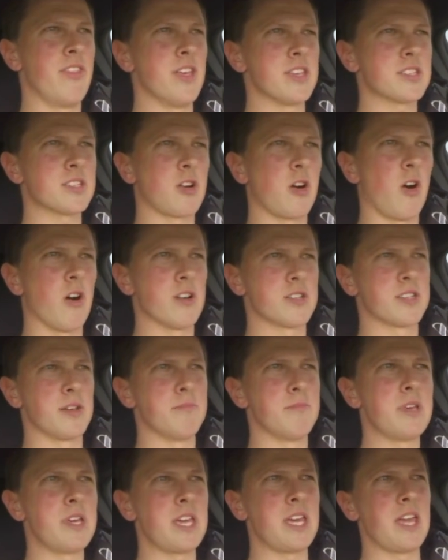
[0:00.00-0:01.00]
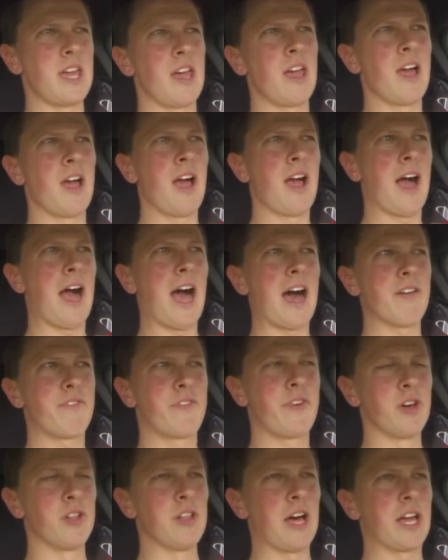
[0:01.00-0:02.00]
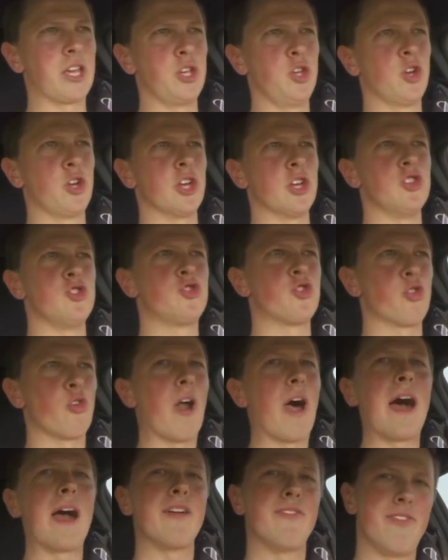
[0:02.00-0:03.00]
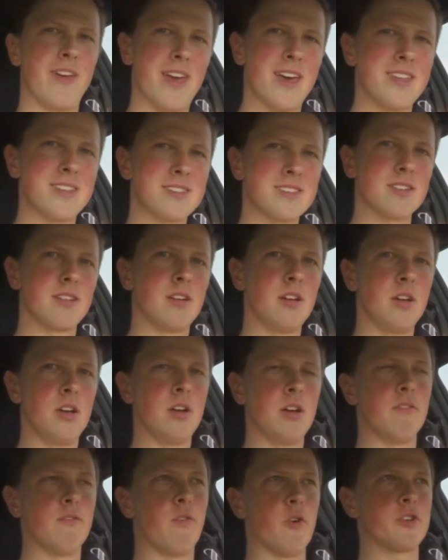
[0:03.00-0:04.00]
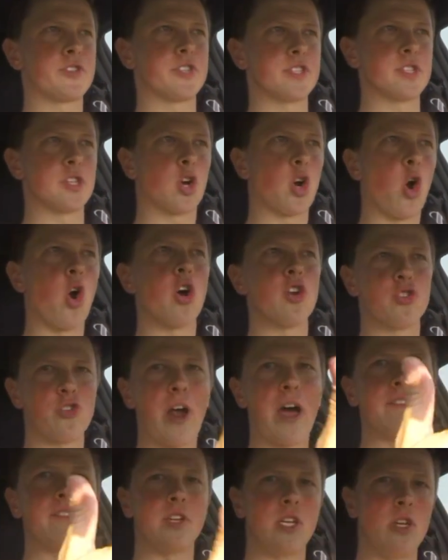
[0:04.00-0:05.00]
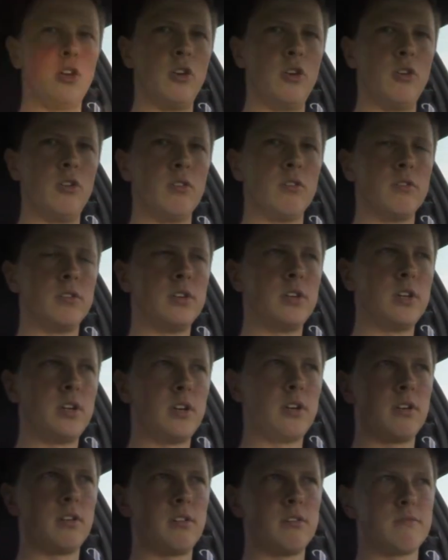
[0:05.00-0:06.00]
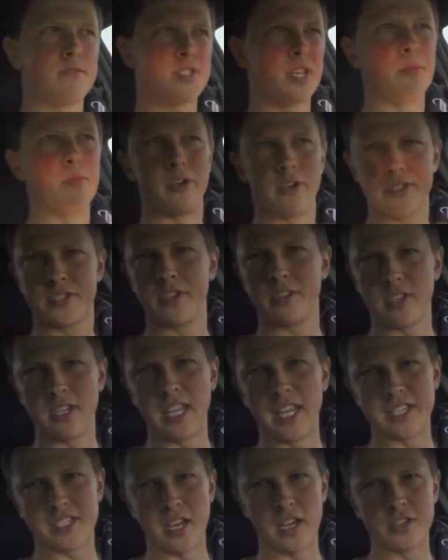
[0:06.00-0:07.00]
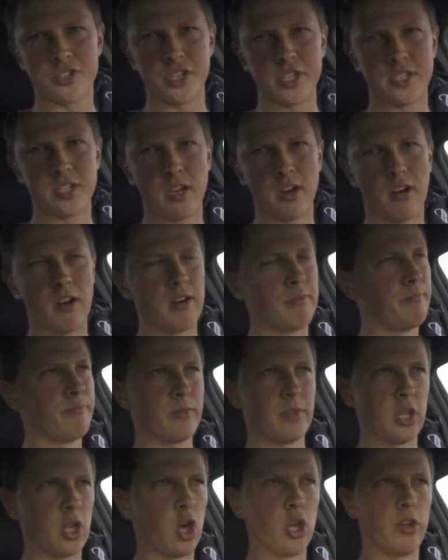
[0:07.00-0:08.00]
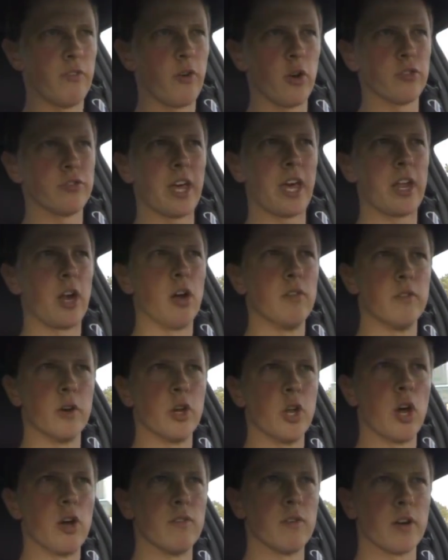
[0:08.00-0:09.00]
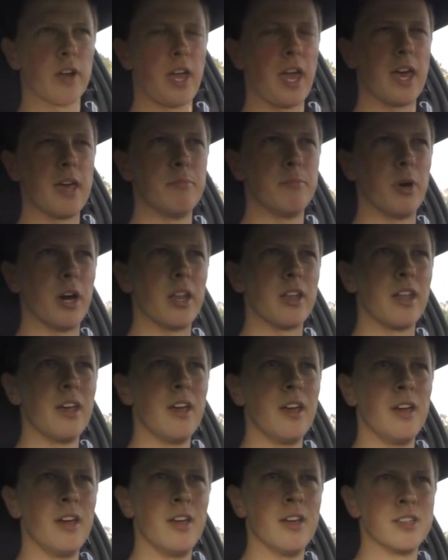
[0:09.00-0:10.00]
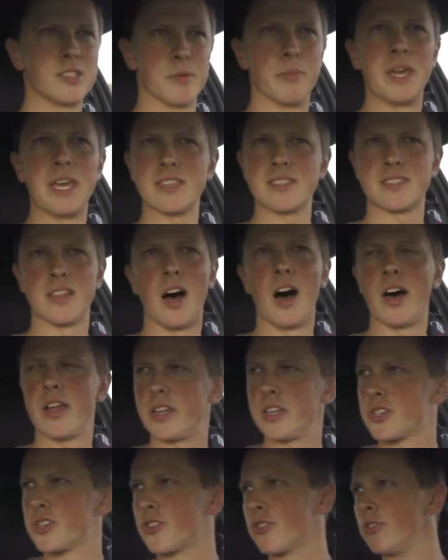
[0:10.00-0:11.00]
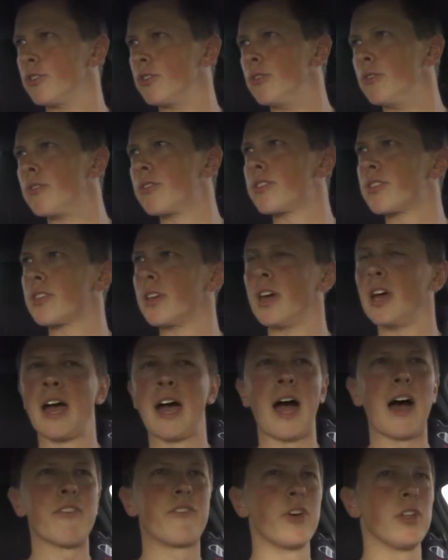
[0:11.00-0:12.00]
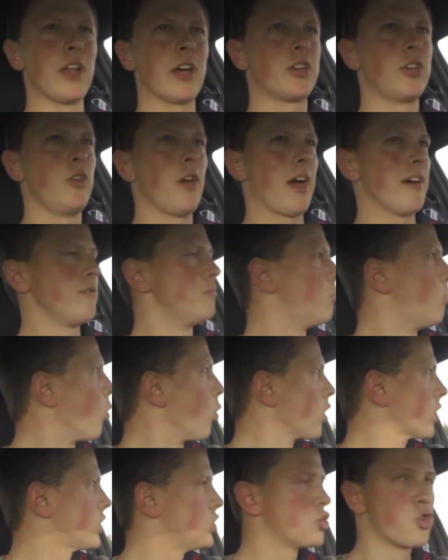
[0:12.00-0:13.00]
this car, to me, I feel like you can drive it versus the car driving you, similar to the Nissan GTR. I know you've heard that over and over again, but to me, it's the honest truth. I feel like you have more